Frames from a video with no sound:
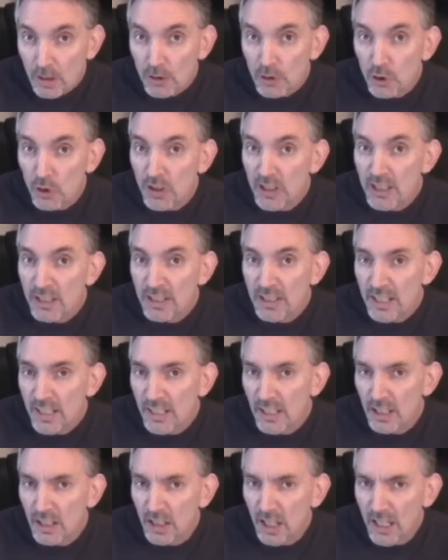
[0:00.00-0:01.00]
So you can
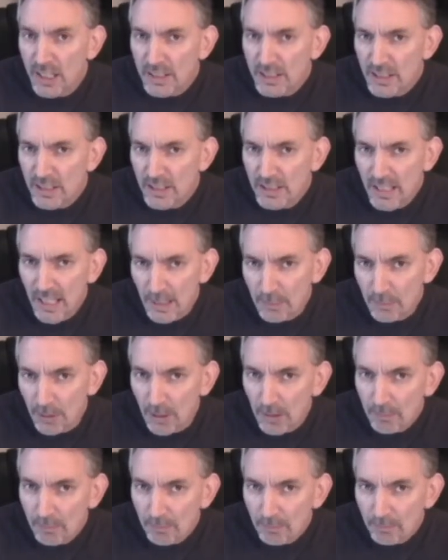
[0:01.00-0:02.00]
take a lighted
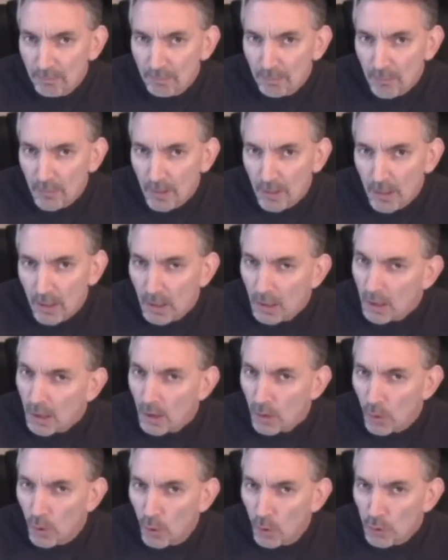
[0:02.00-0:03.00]
taper,
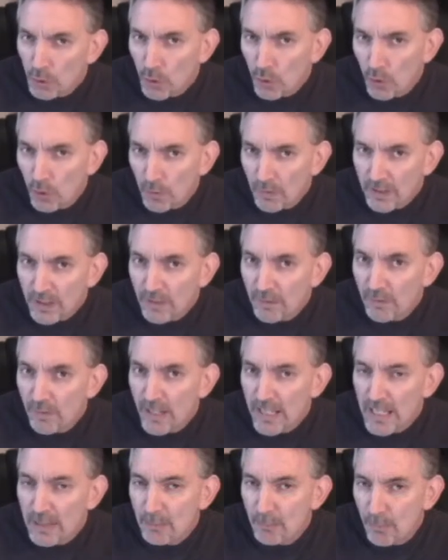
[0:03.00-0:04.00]
hold it over the
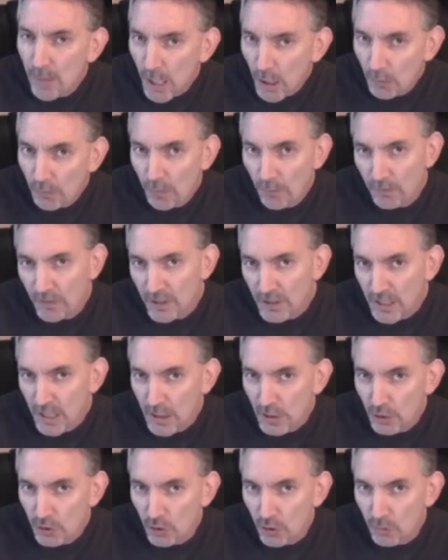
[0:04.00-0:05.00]
very mouth of the
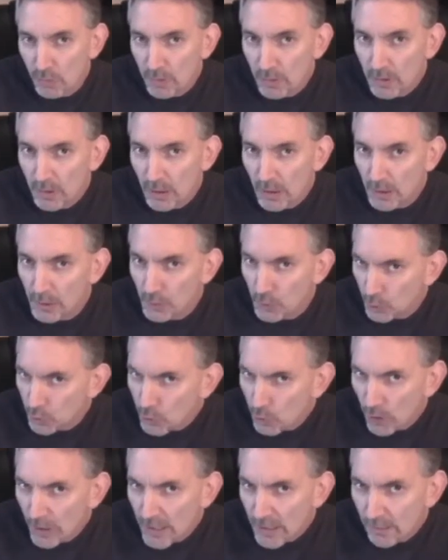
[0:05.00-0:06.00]
test tube and
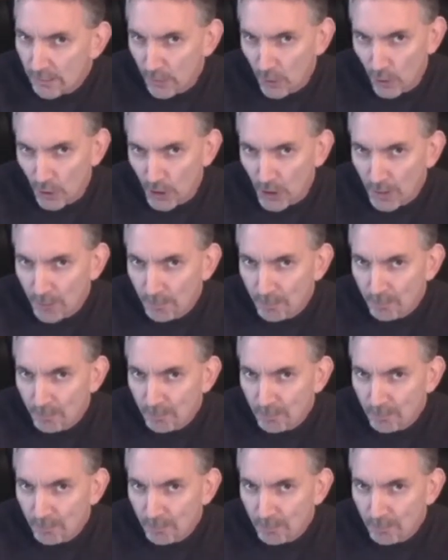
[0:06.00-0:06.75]
don't go any further.